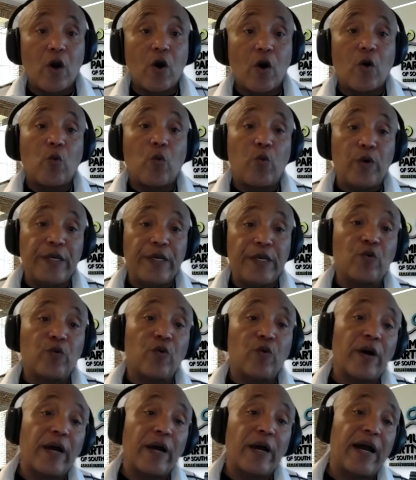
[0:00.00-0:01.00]
we
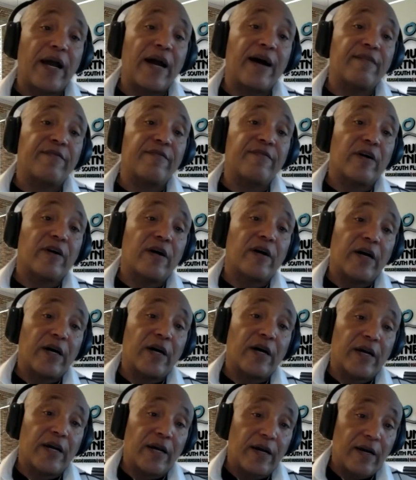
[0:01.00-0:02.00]
will have
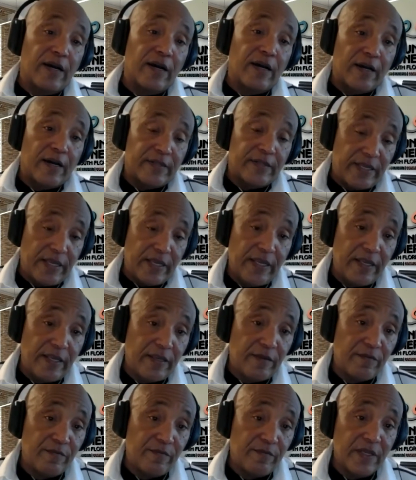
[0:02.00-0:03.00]
a
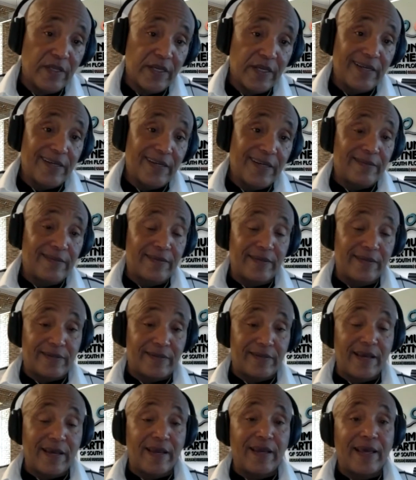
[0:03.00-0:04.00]
team to
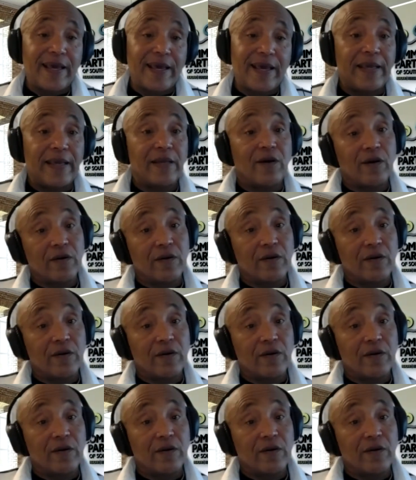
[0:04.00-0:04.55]
say, hey, look,